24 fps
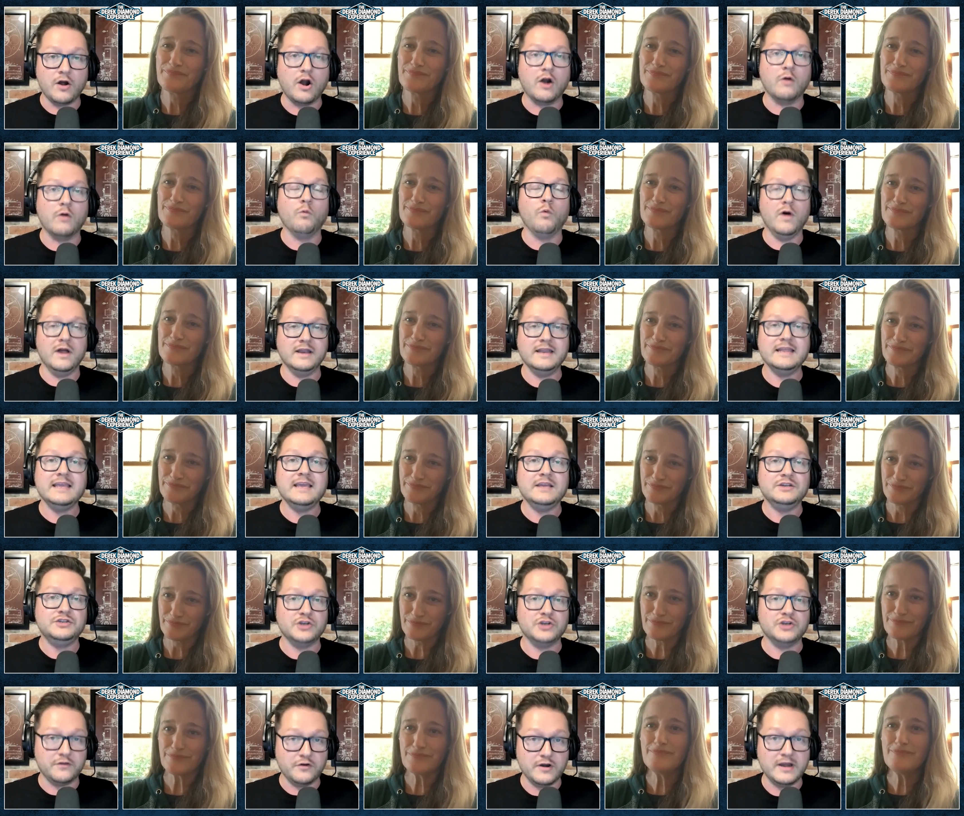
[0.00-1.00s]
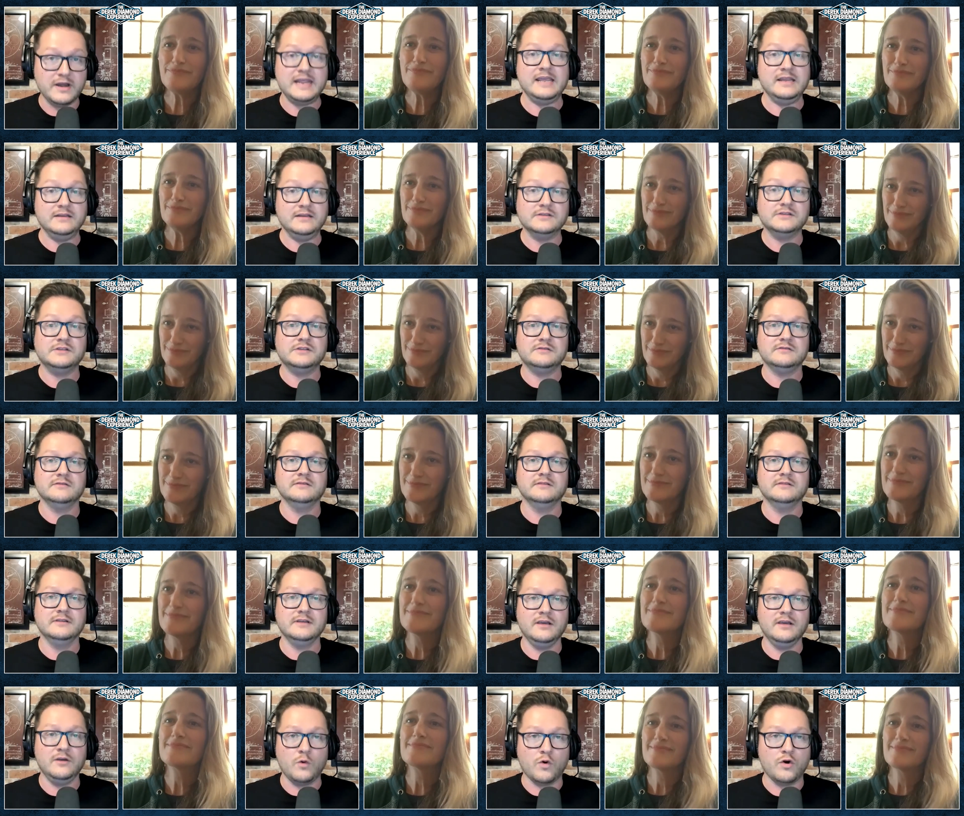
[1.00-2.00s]
Speaker 1: are what each other needs
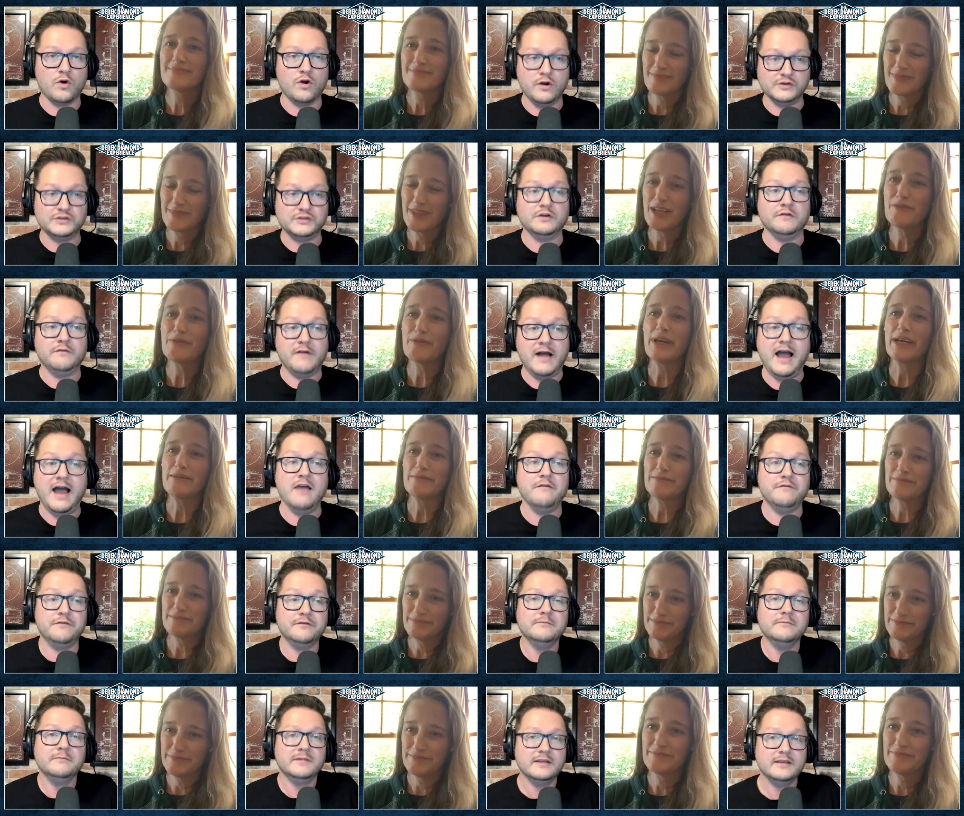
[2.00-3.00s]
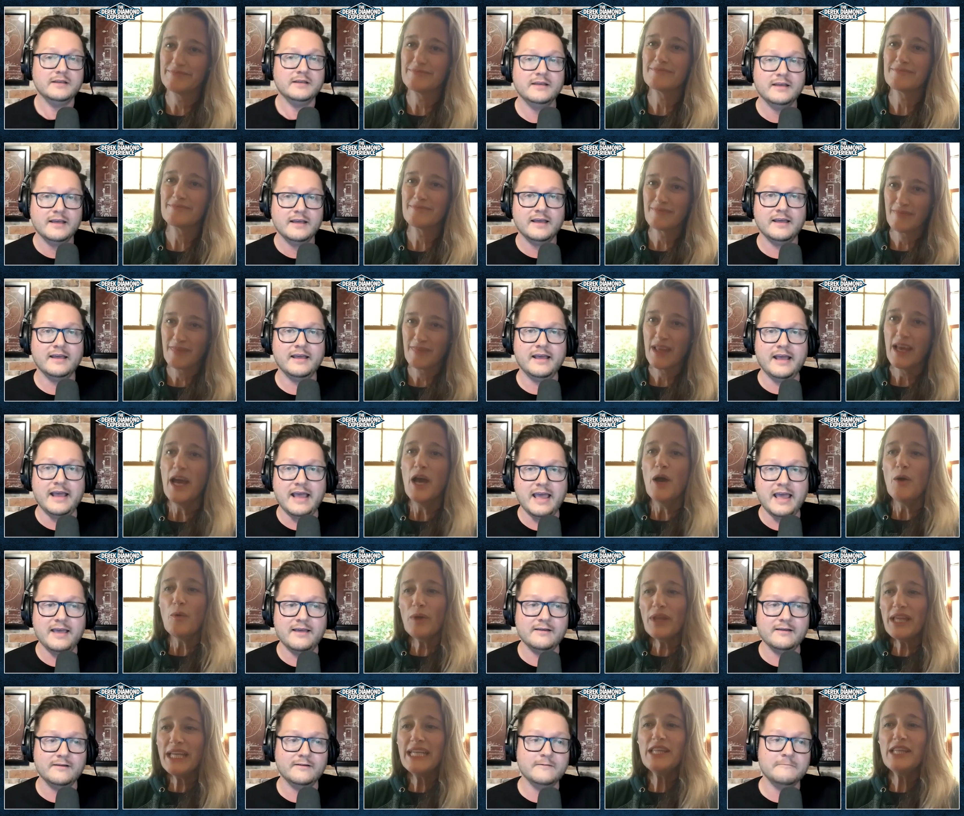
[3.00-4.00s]
in order to
Speaker 2: survive. Right.
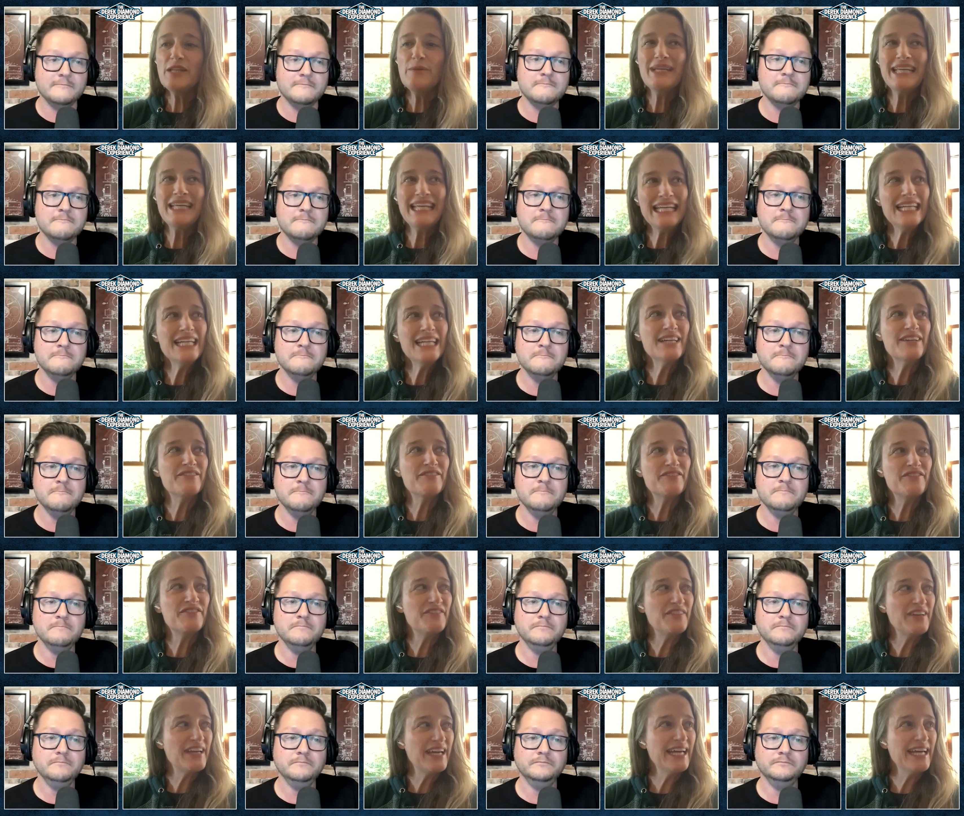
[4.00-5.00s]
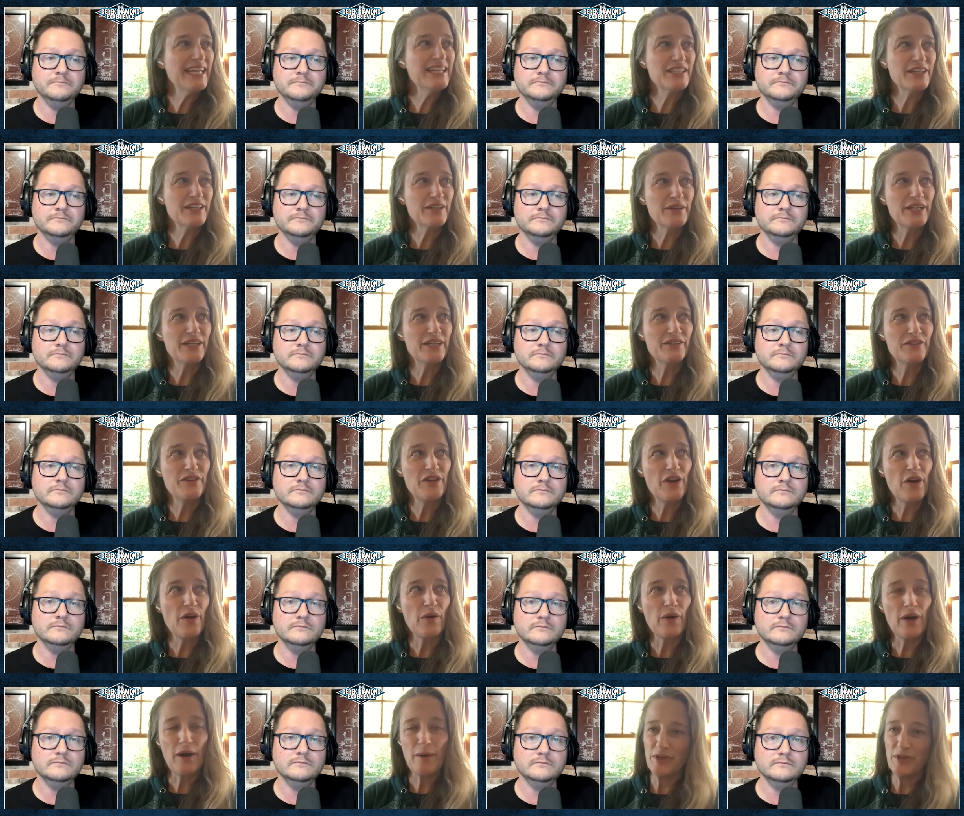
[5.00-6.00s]
Well, and in the beginning of Halo, I don't
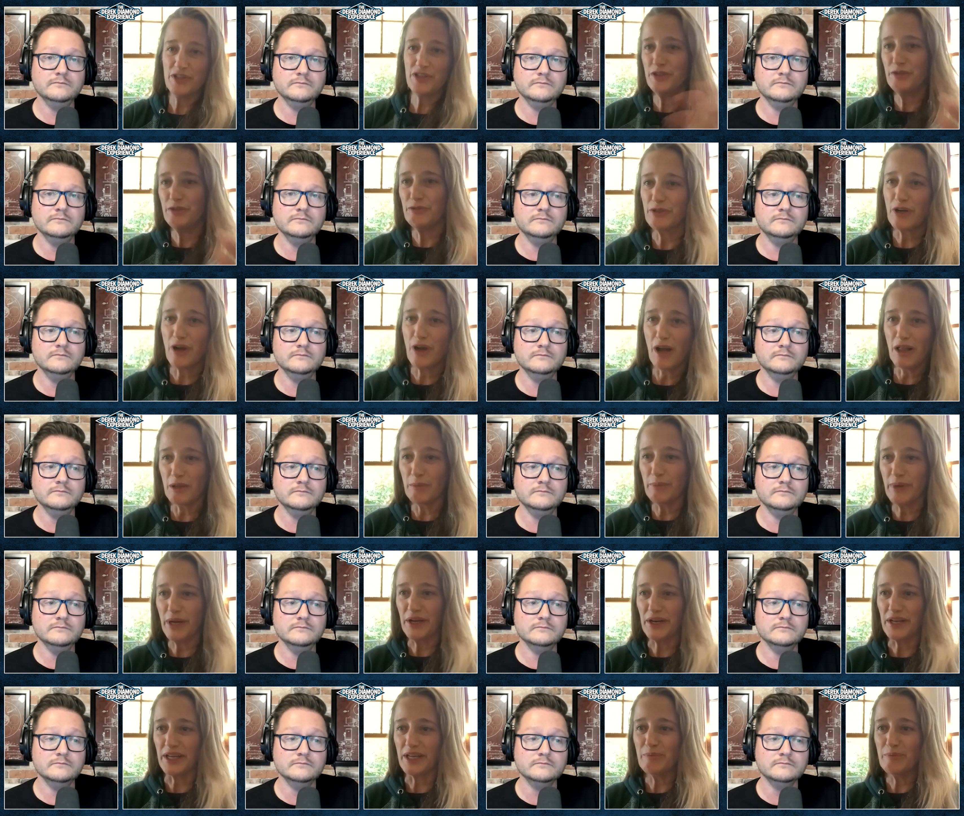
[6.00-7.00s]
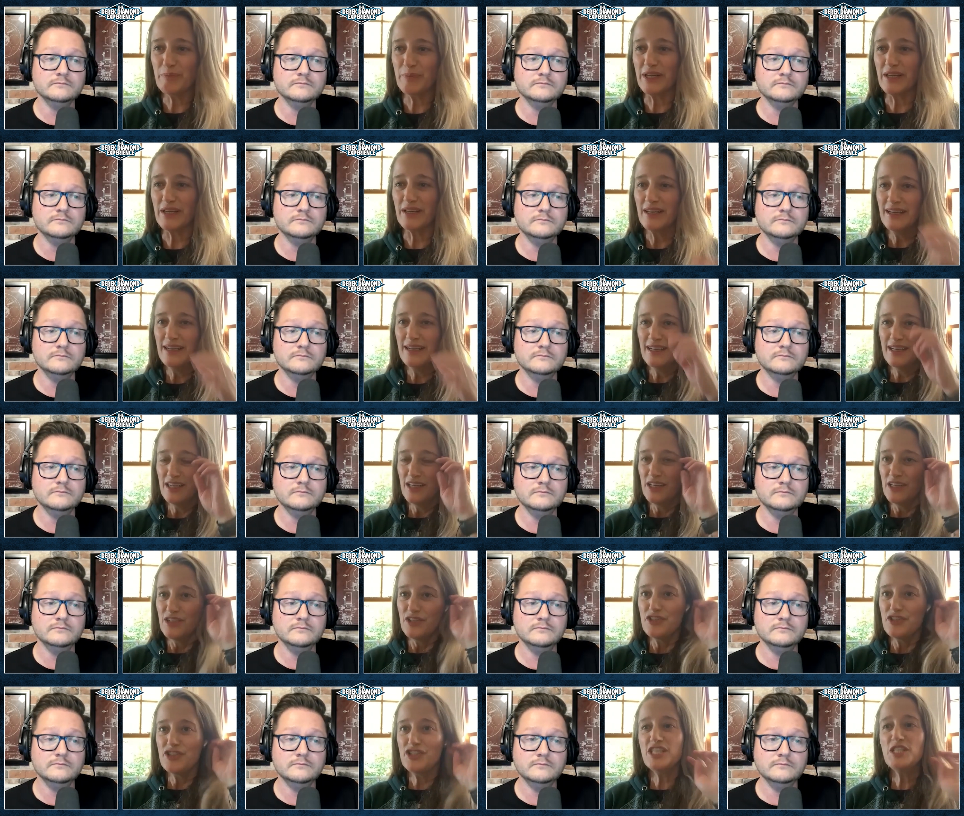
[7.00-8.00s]
know how much you recall about it, but
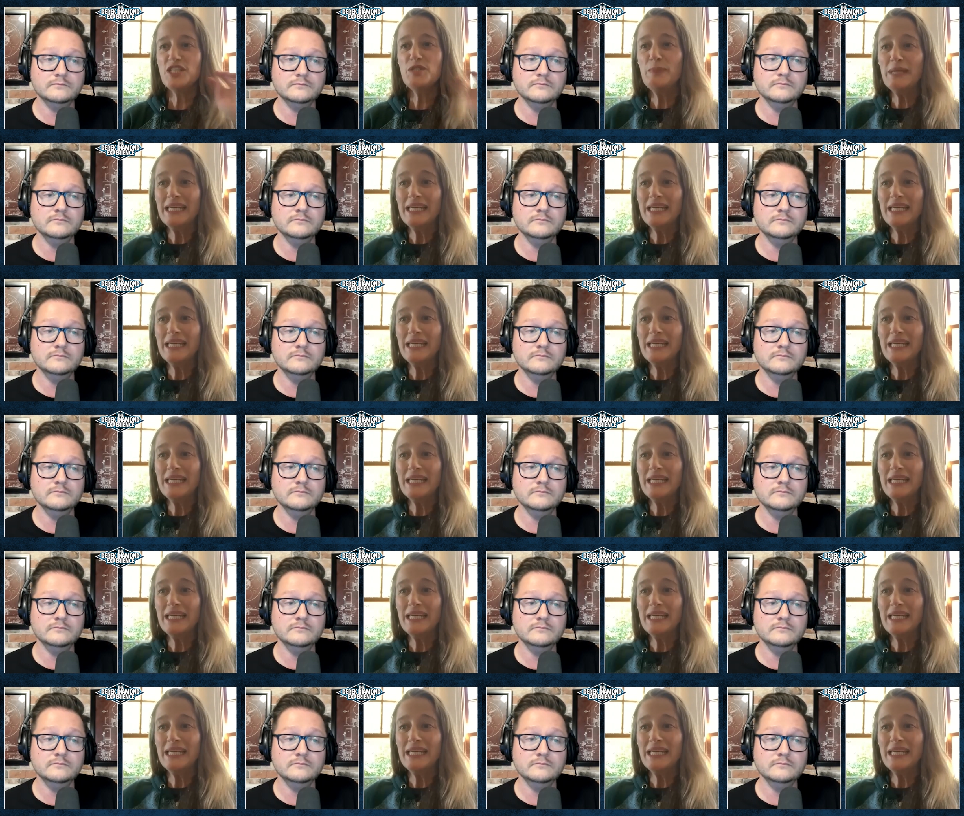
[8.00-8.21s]
she's